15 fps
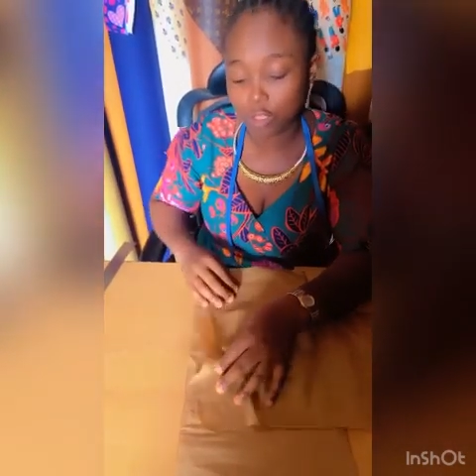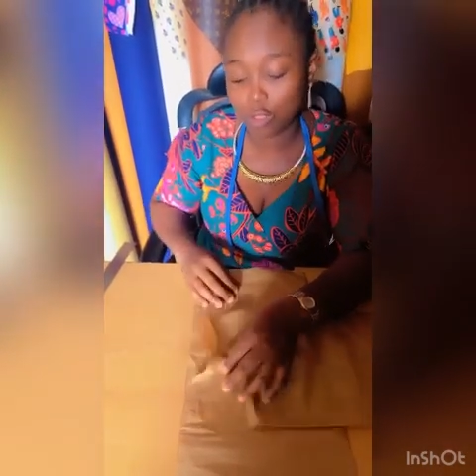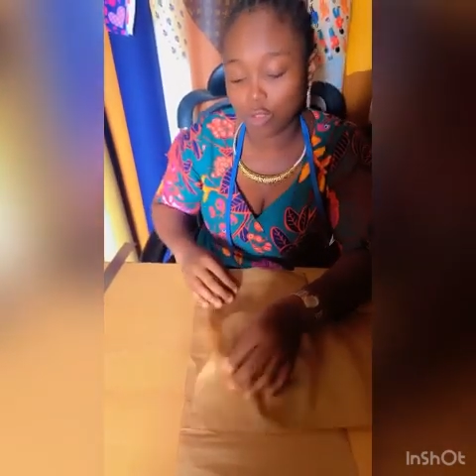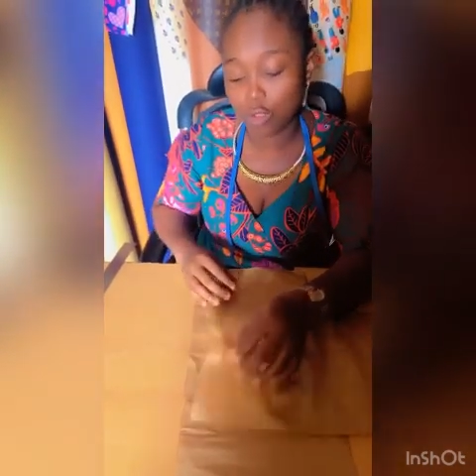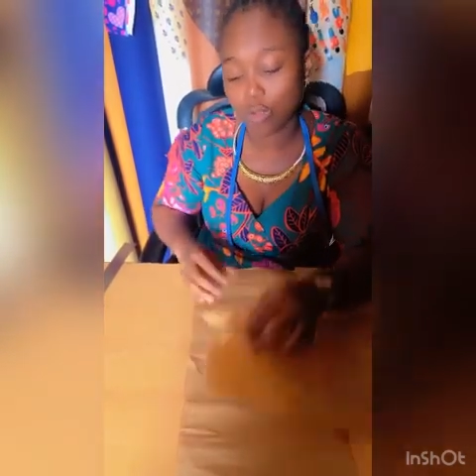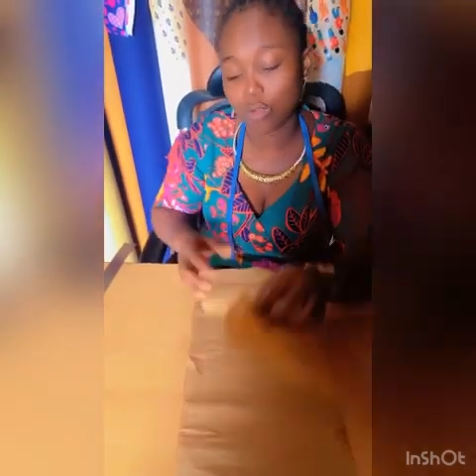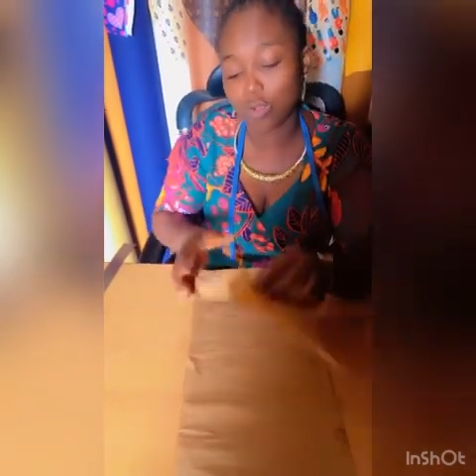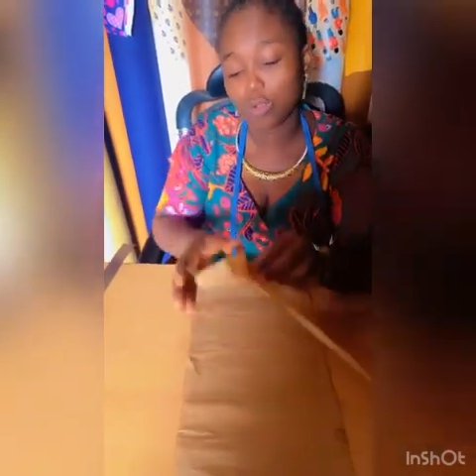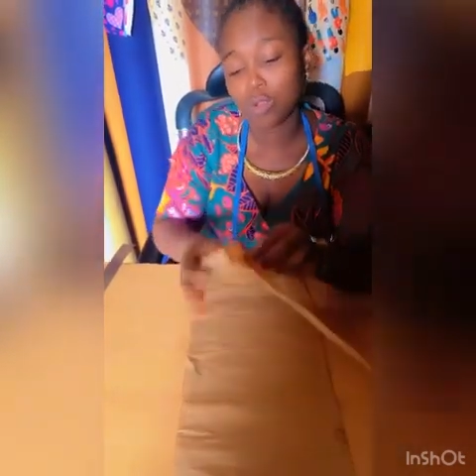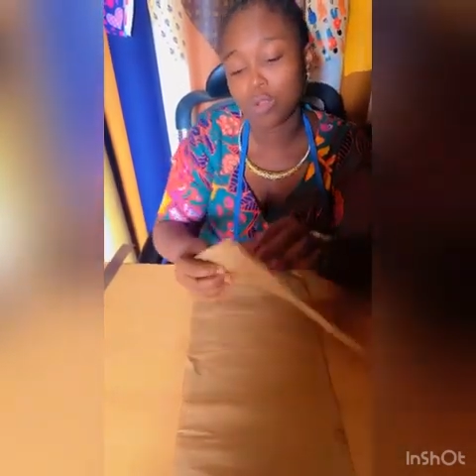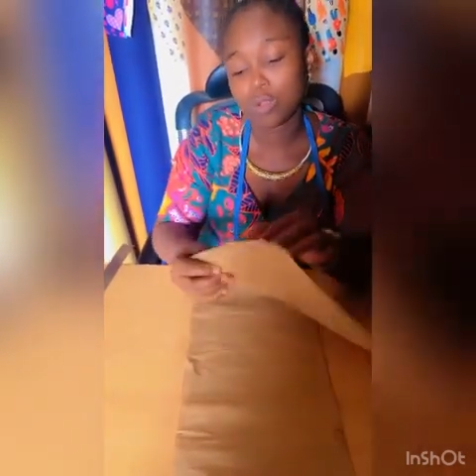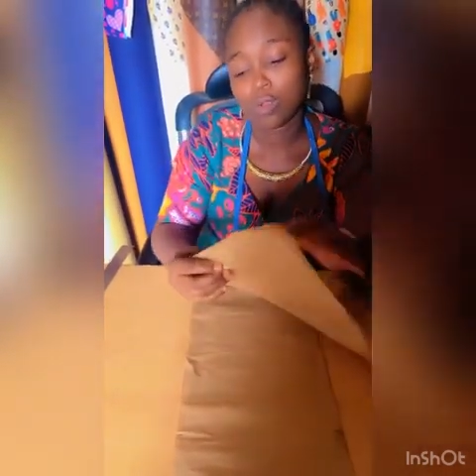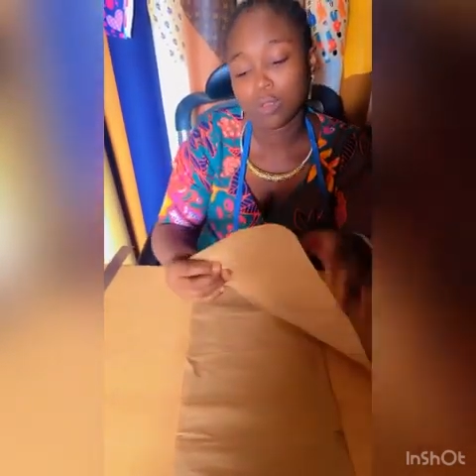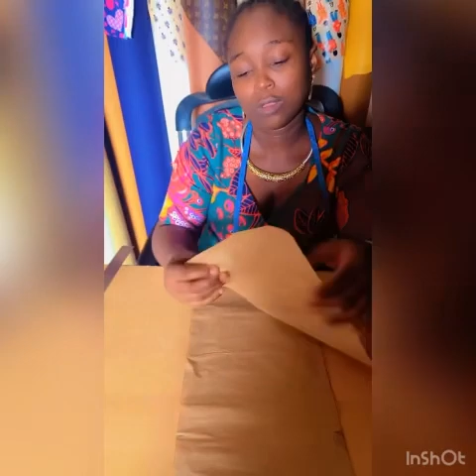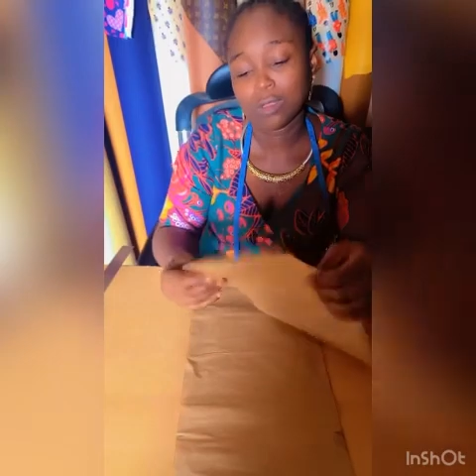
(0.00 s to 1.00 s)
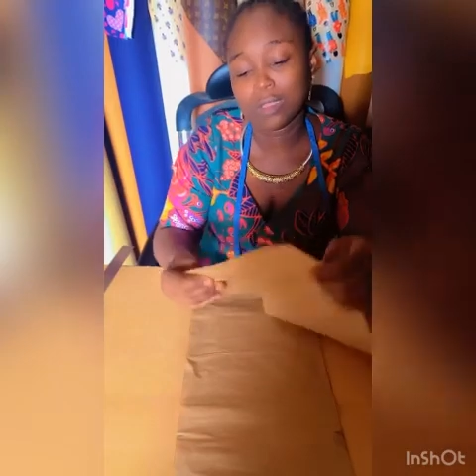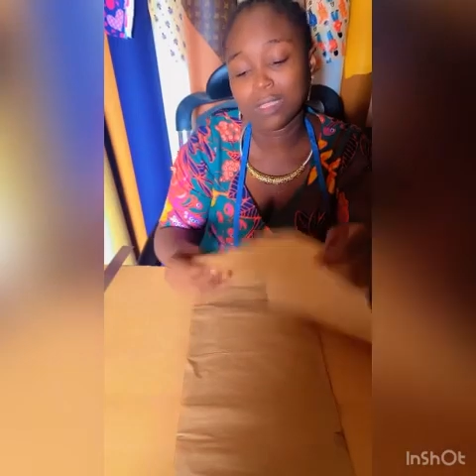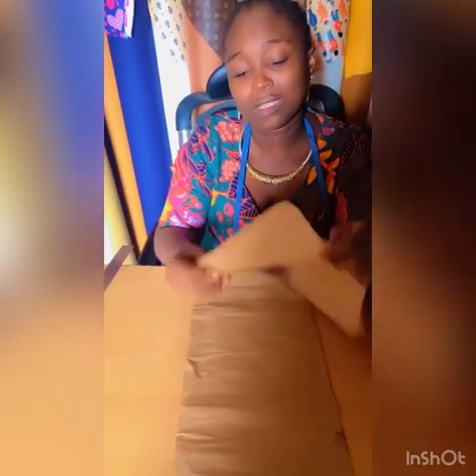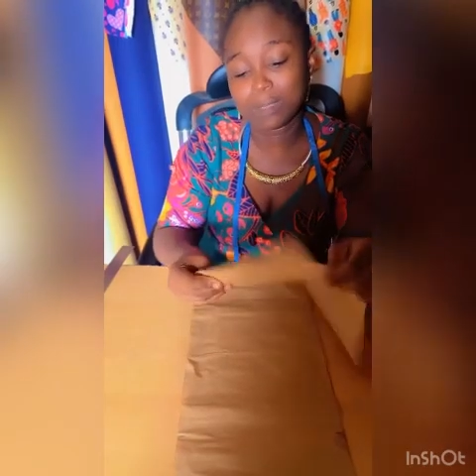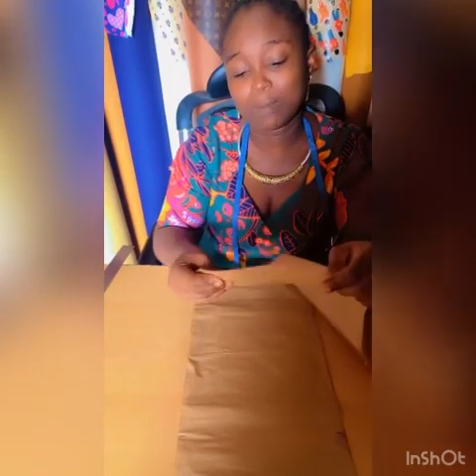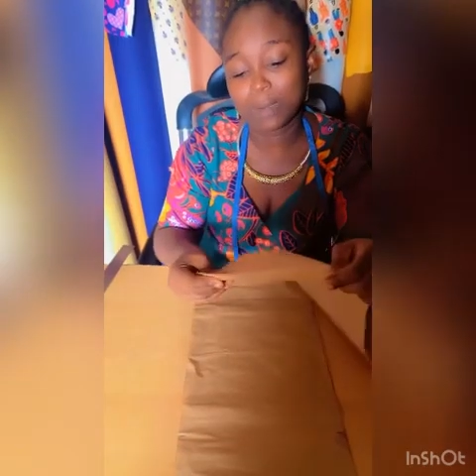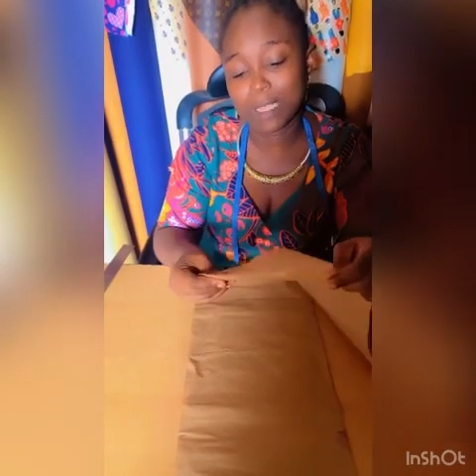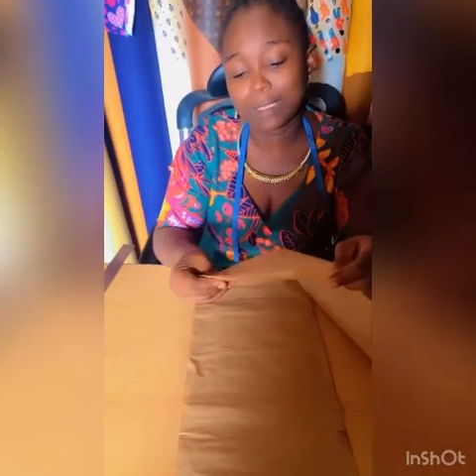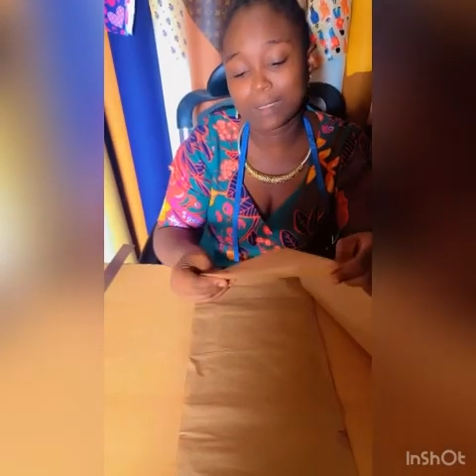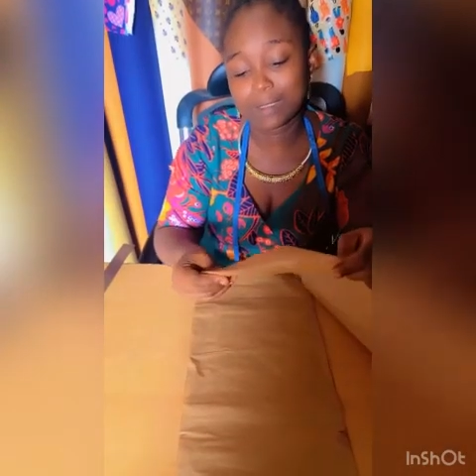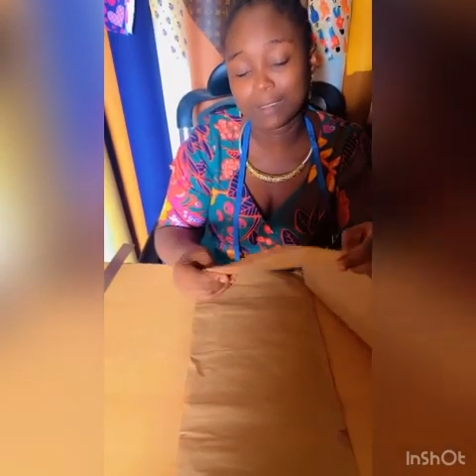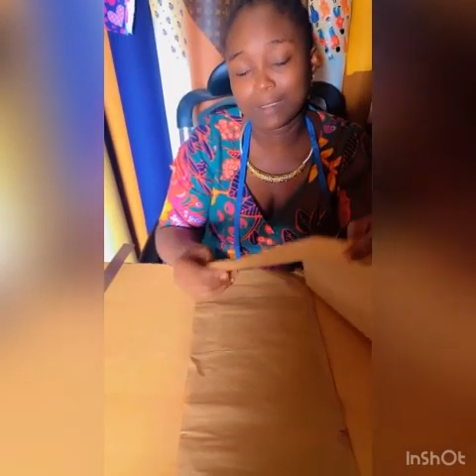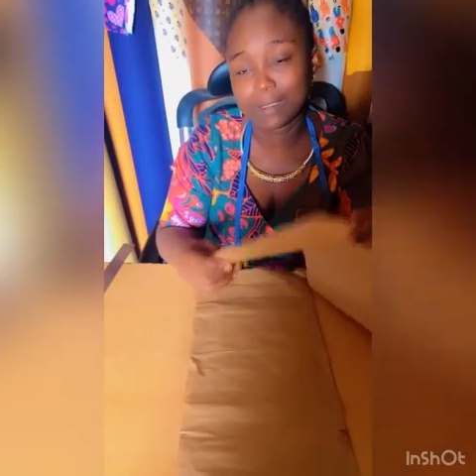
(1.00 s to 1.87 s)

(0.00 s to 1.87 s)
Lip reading: So this place,